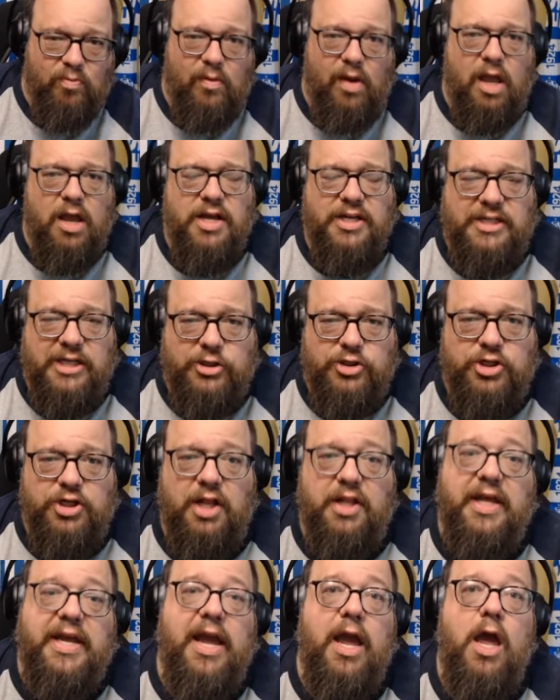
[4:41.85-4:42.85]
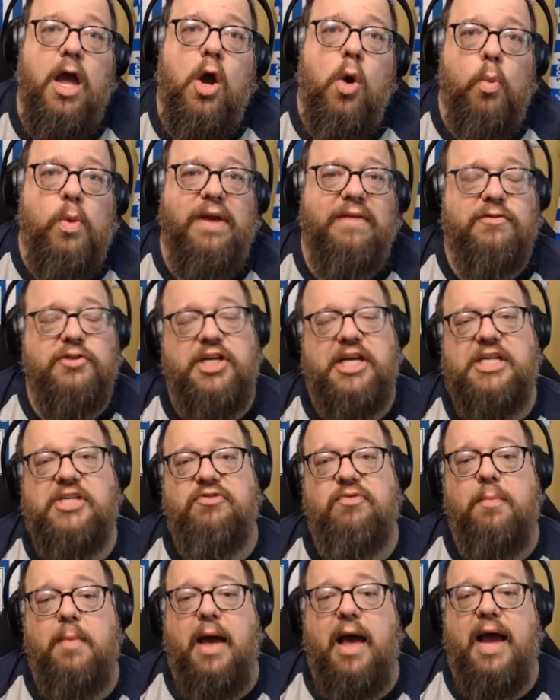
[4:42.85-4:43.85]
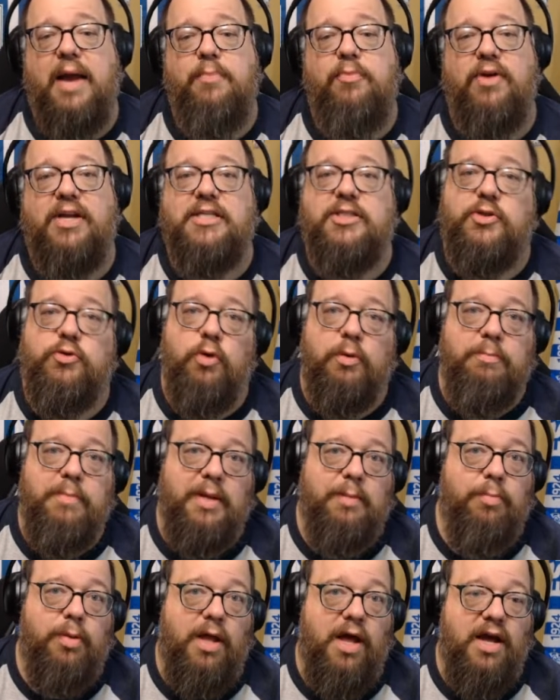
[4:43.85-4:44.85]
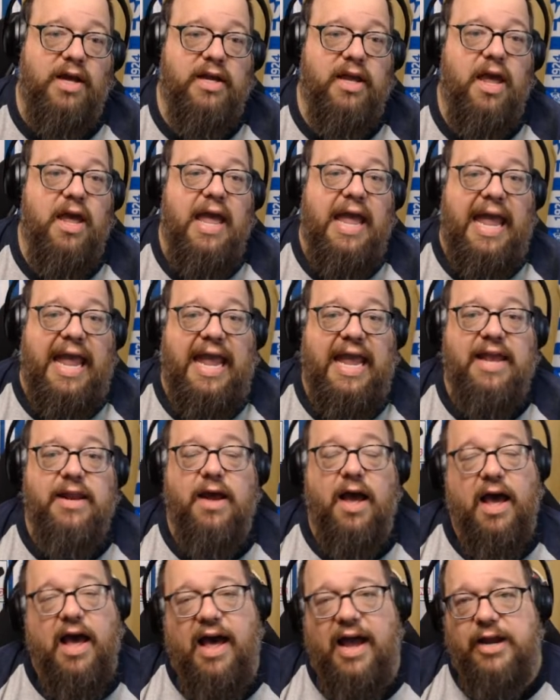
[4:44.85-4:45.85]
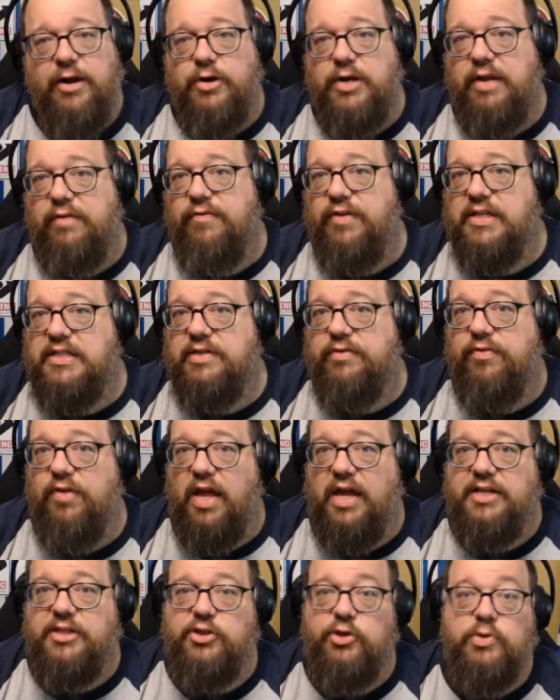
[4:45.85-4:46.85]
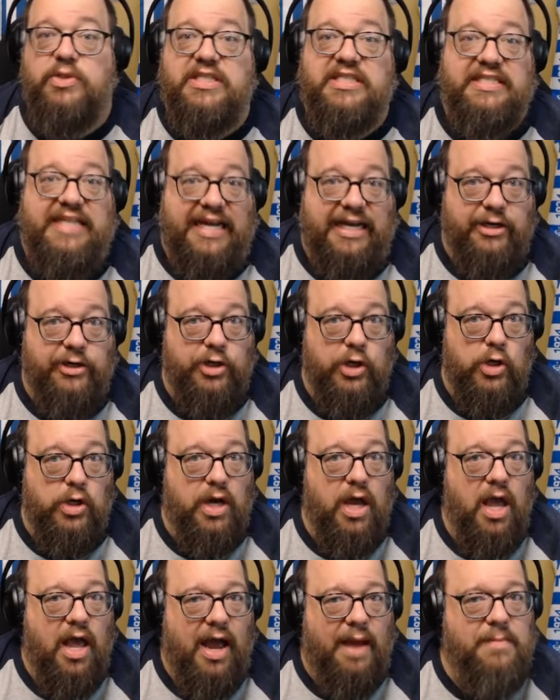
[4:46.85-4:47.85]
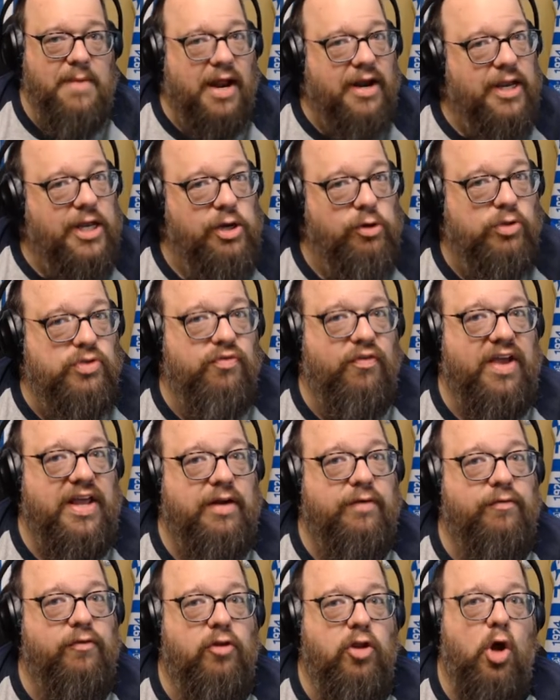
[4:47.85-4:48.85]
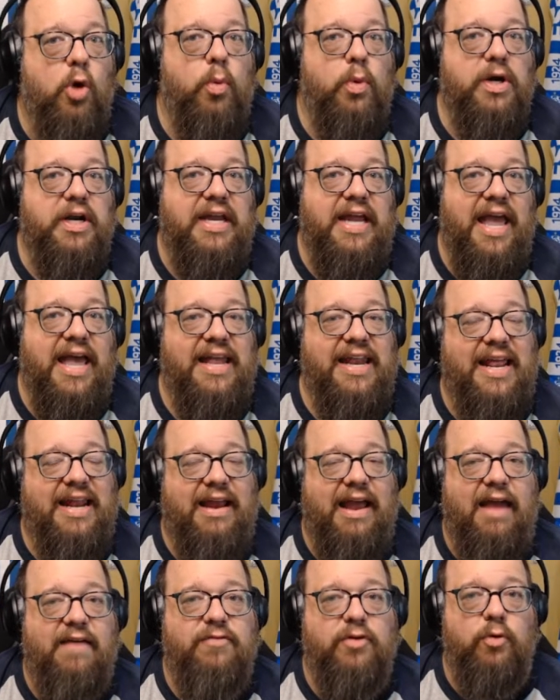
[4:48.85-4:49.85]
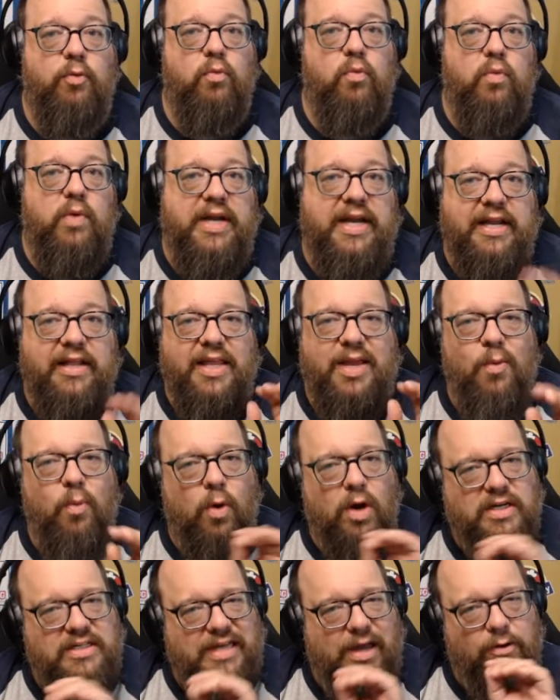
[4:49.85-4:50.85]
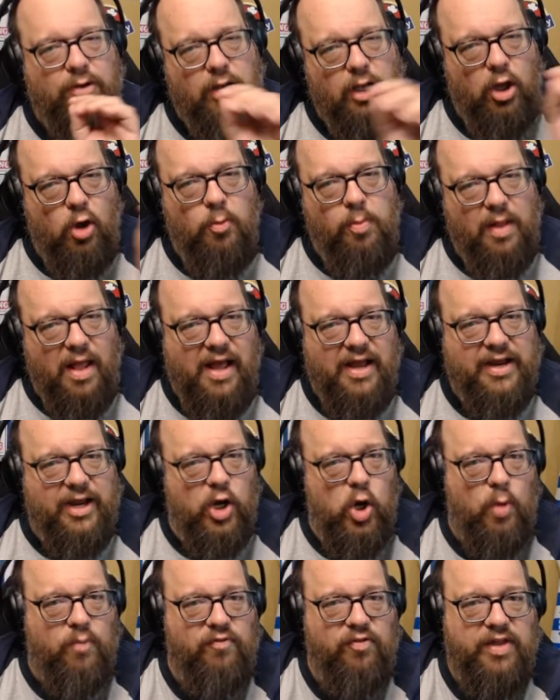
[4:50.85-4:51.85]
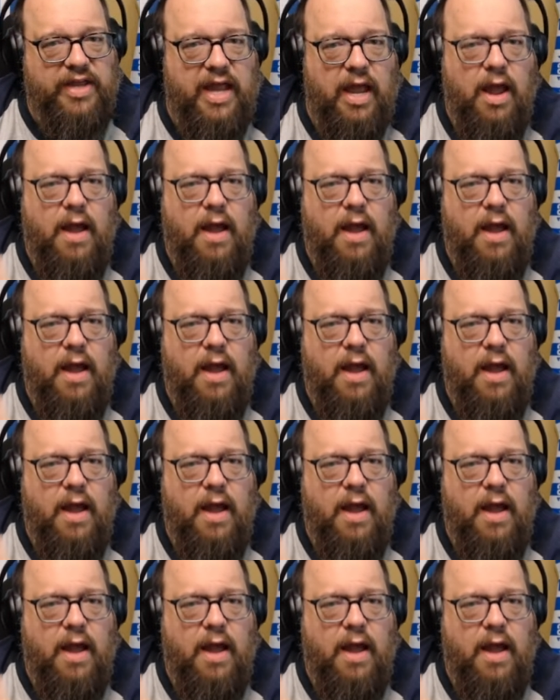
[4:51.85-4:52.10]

Additionally, we have changed from a high press to a mid block and a higher defensive line to standard. I'm not a huge fan of lower yet, and I haven't really worked out low block, and hopefully